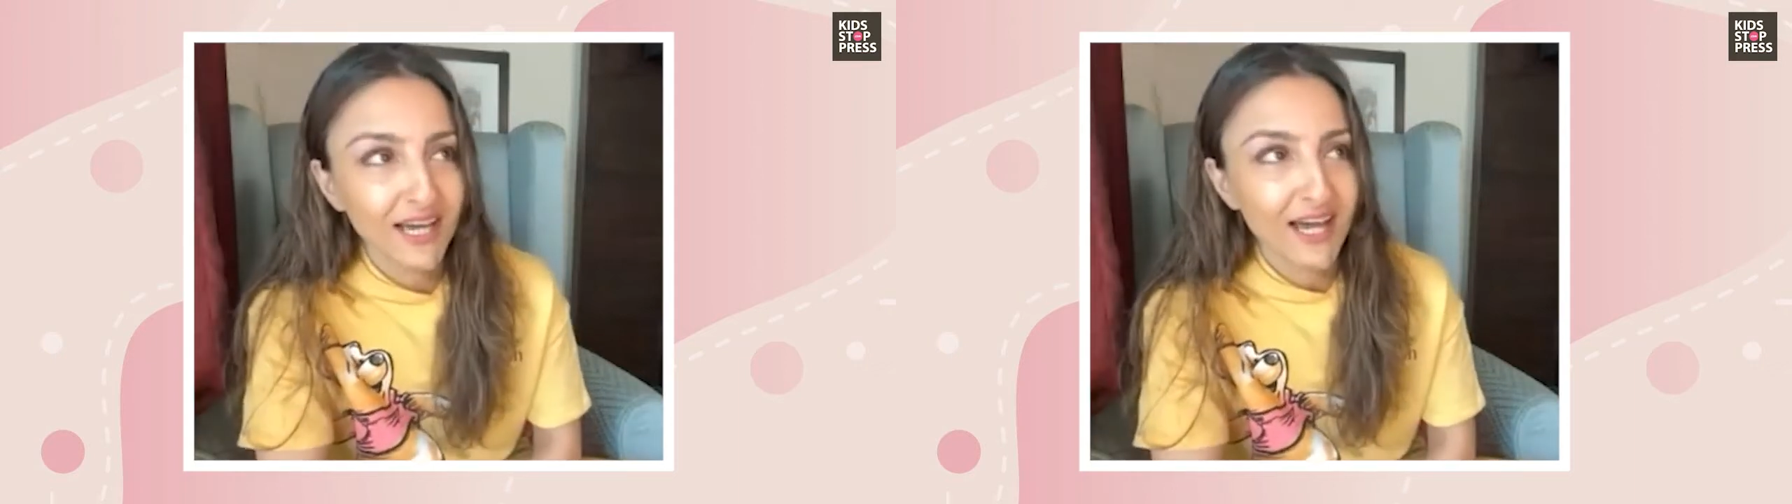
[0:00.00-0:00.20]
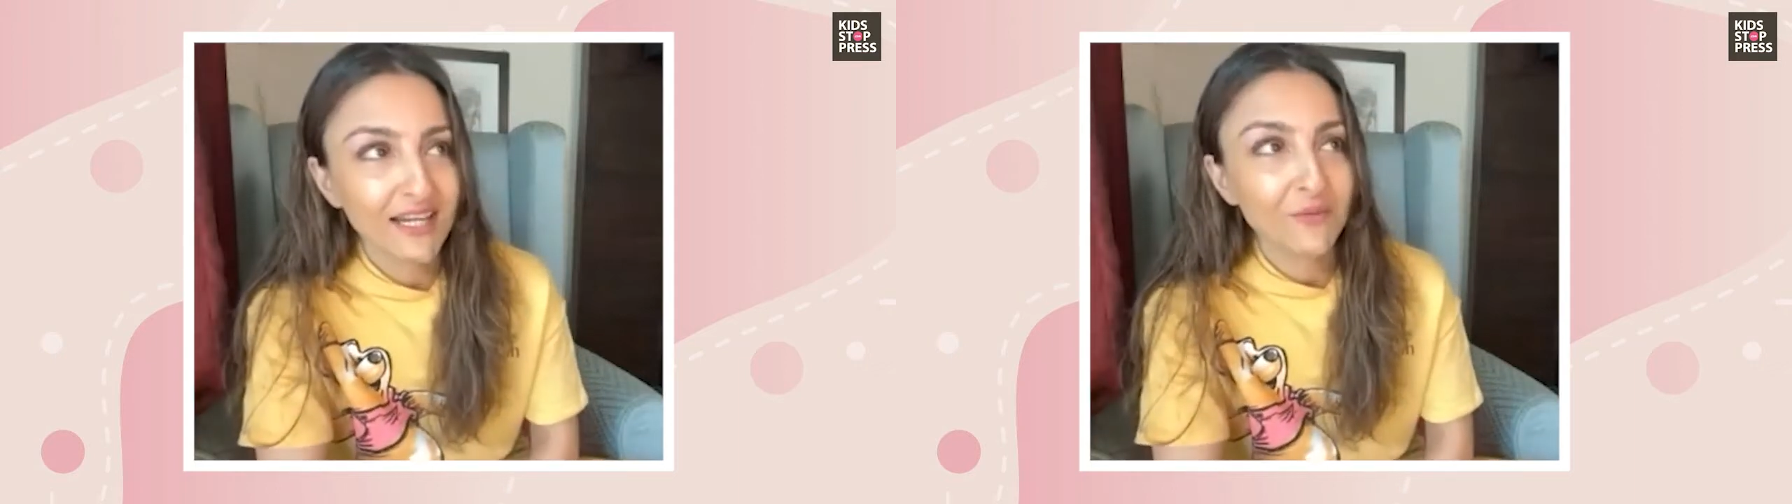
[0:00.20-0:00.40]

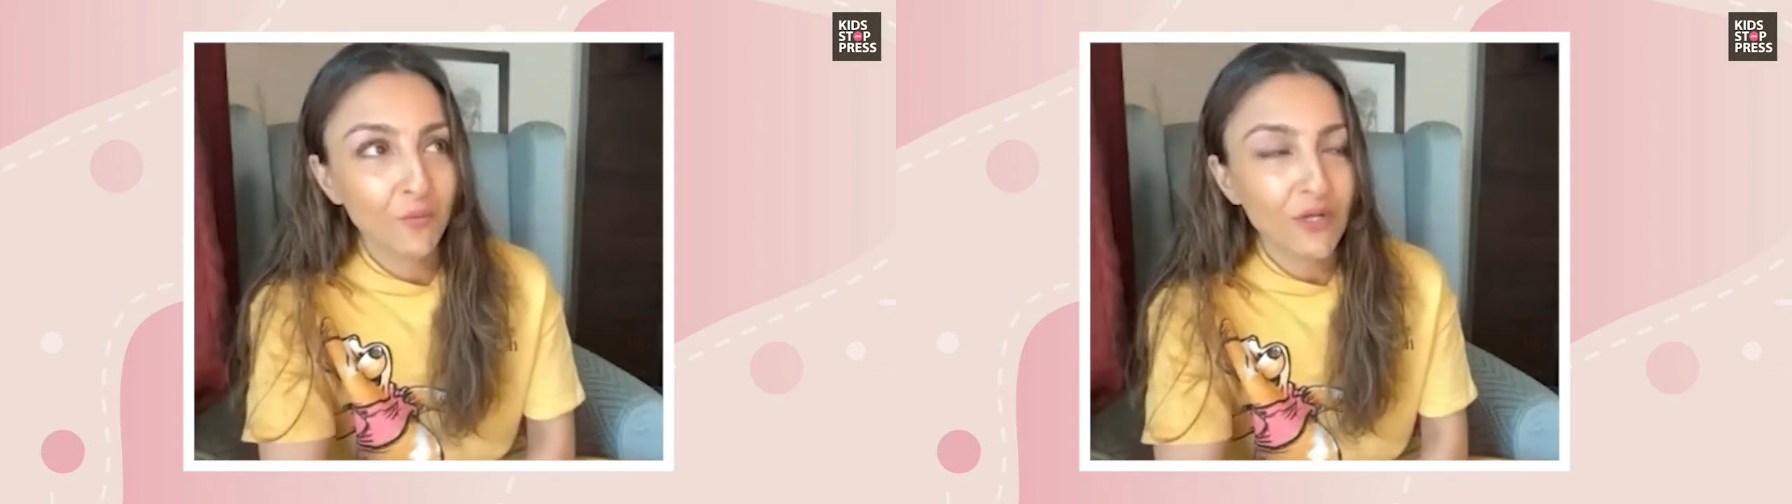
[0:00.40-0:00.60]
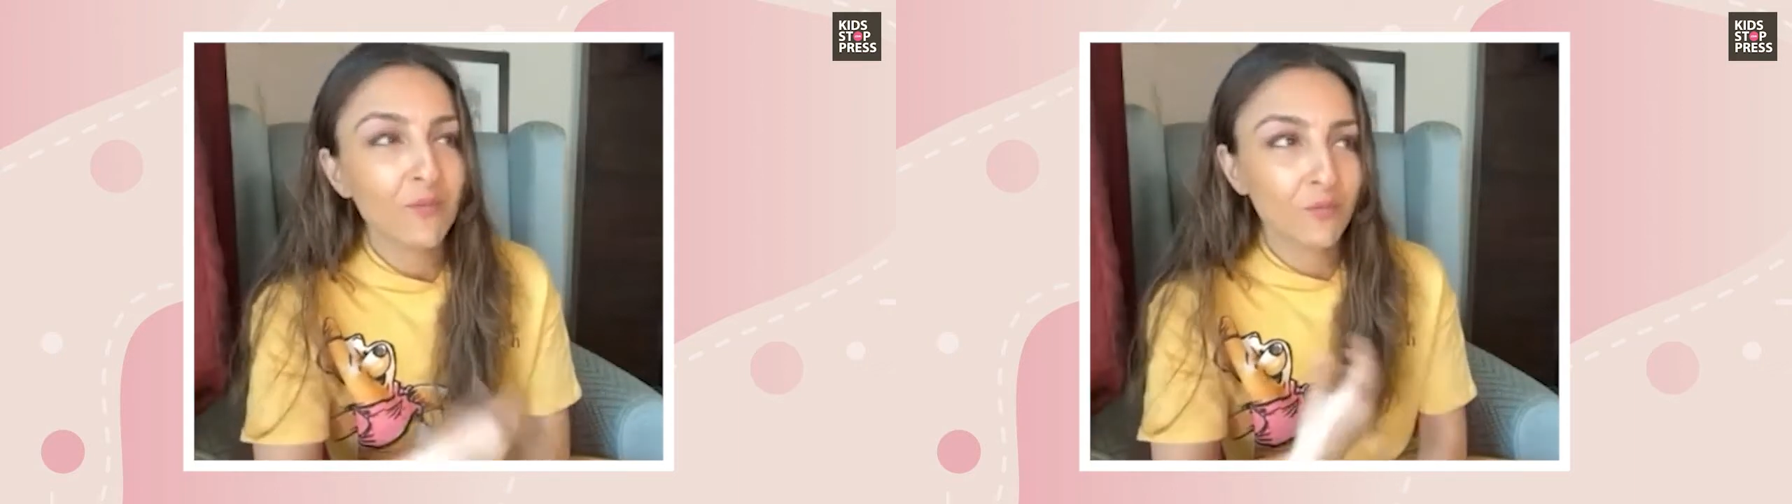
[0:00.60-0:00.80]
And
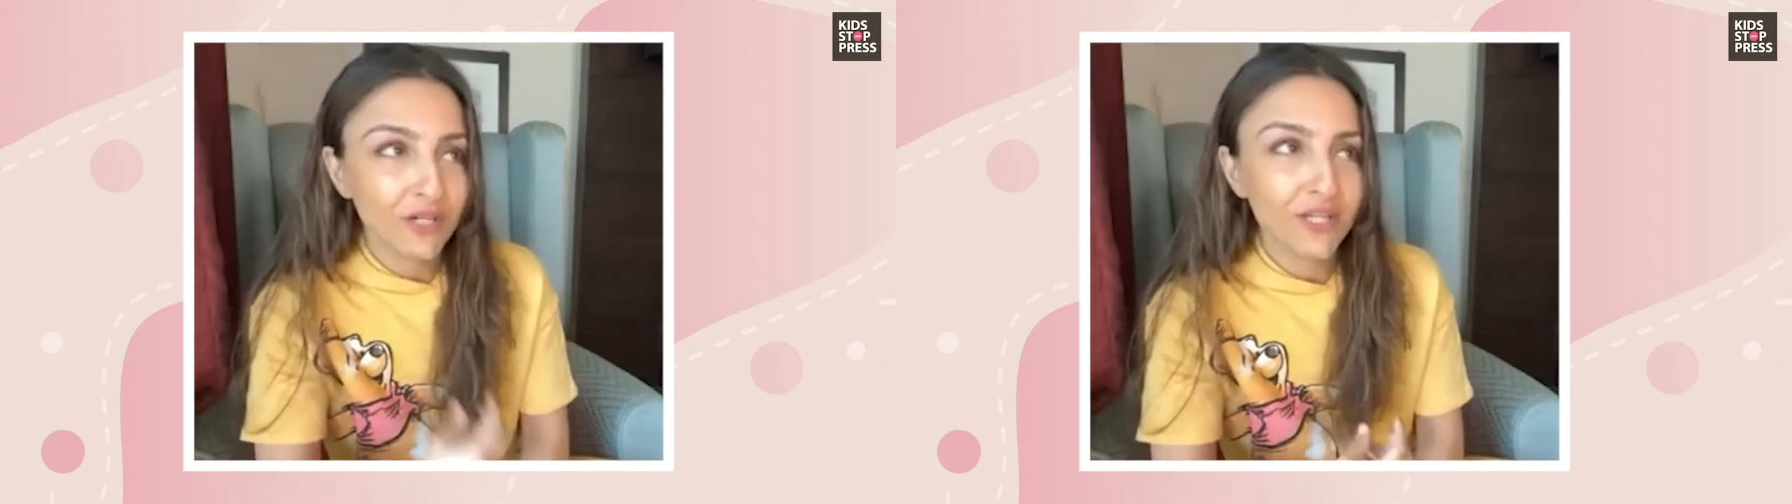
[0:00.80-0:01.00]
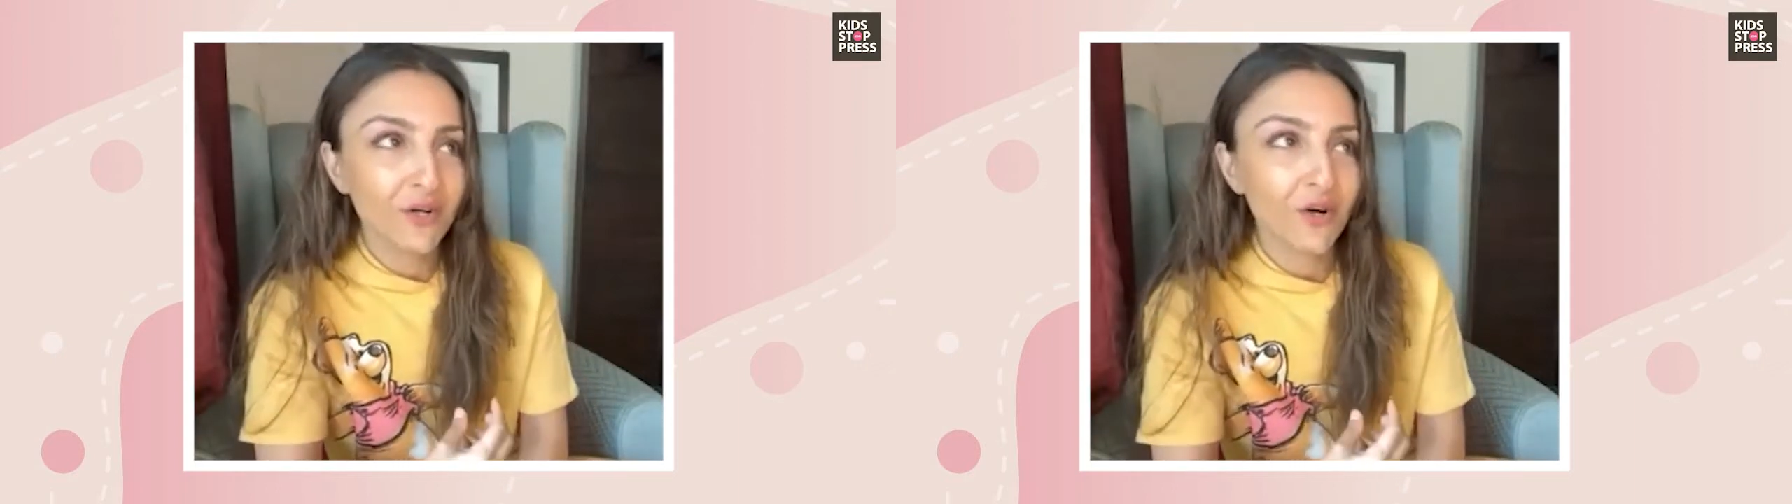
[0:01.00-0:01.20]
what I'm
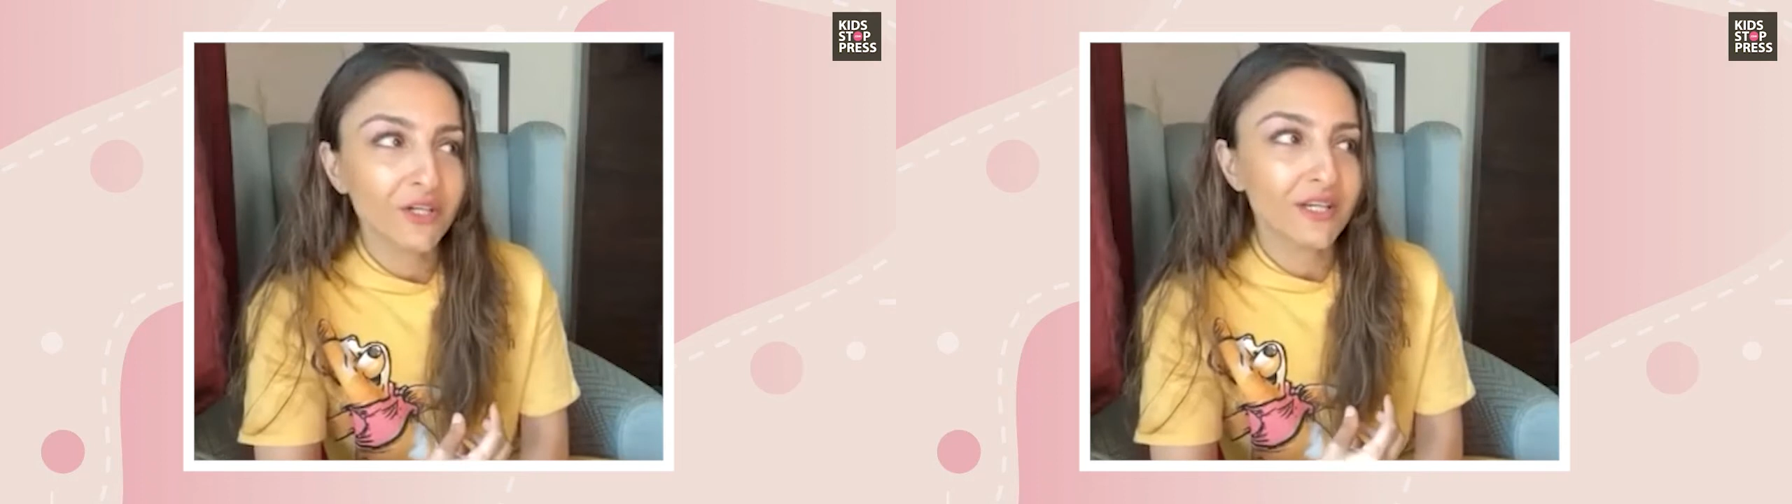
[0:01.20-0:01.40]
working on